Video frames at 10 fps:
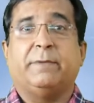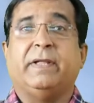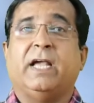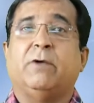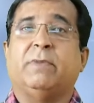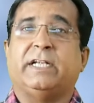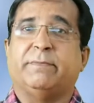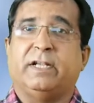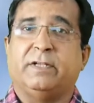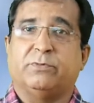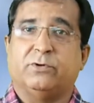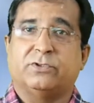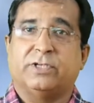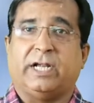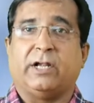It may have multiple
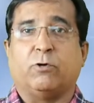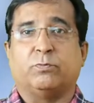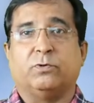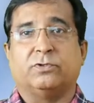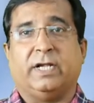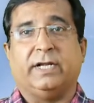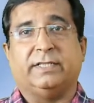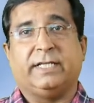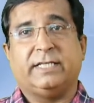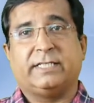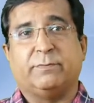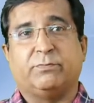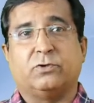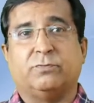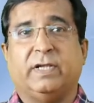inputs and outputs, and these
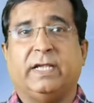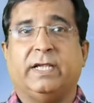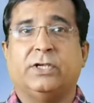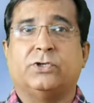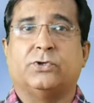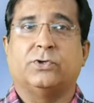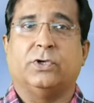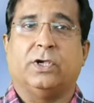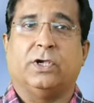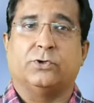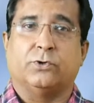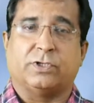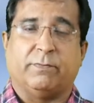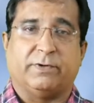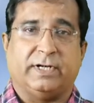inputs may show
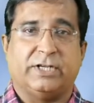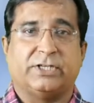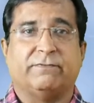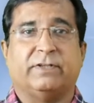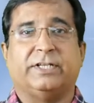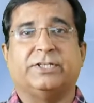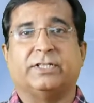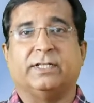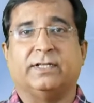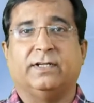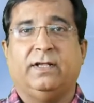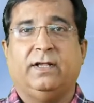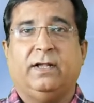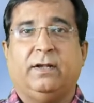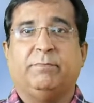some relation with each other.
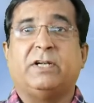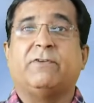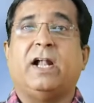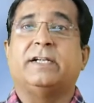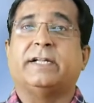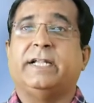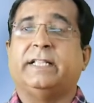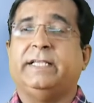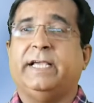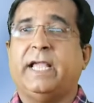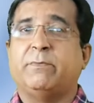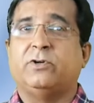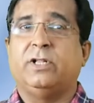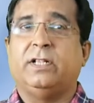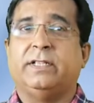But while training the AI
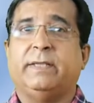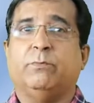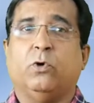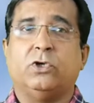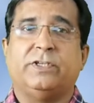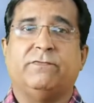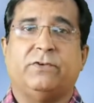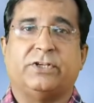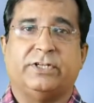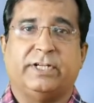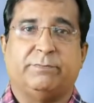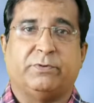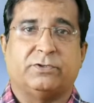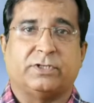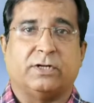model, the most inflation
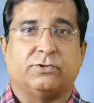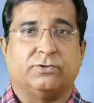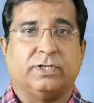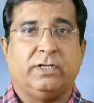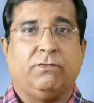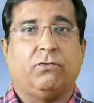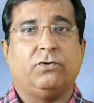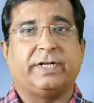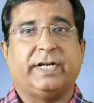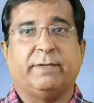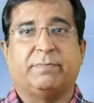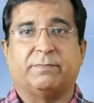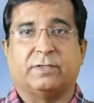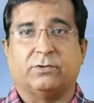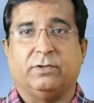inputs are chosen for training
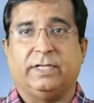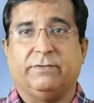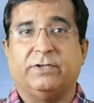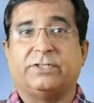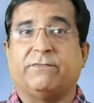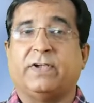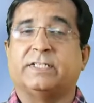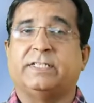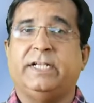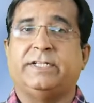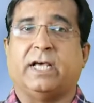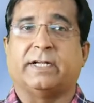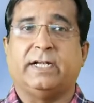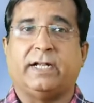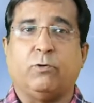purpose only, which affects the
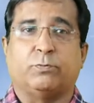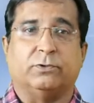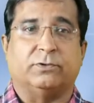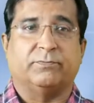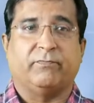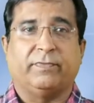target output.